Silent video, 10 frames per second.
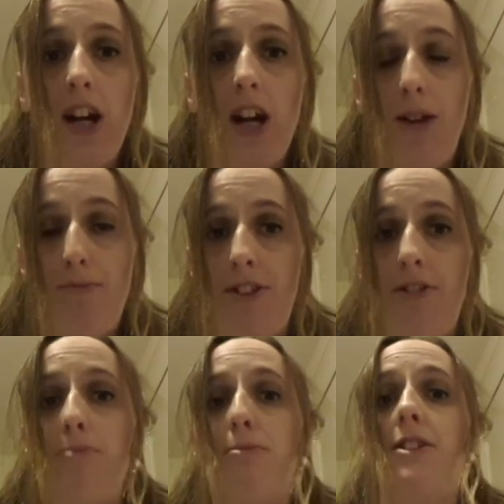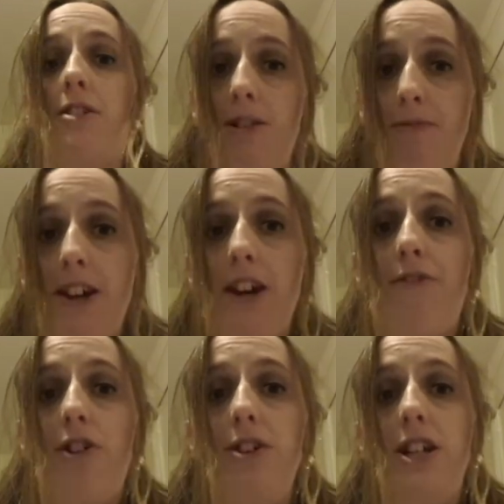It took me time to
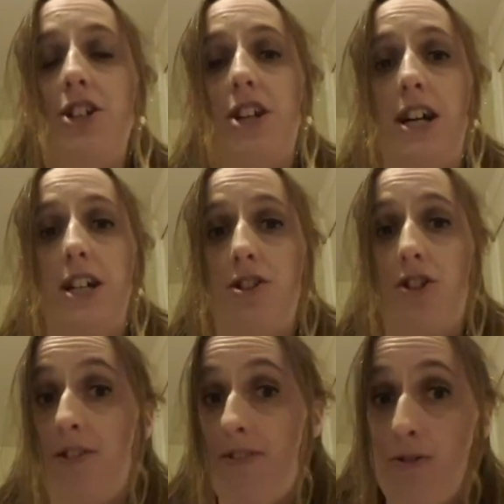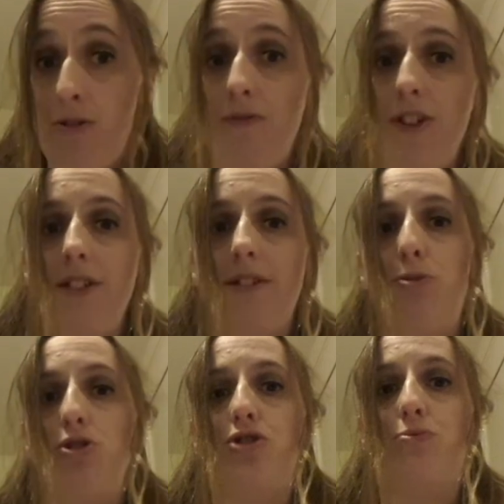get through it, and I still got things I
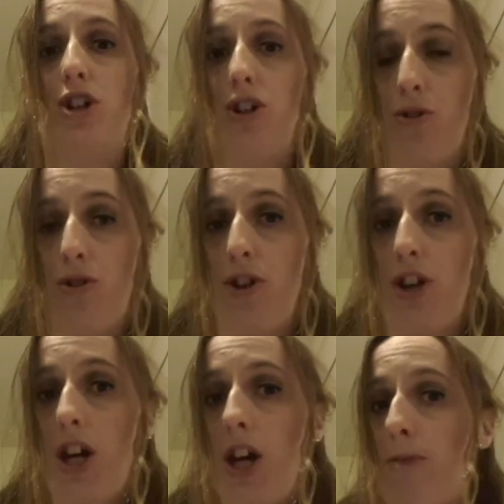want to work on,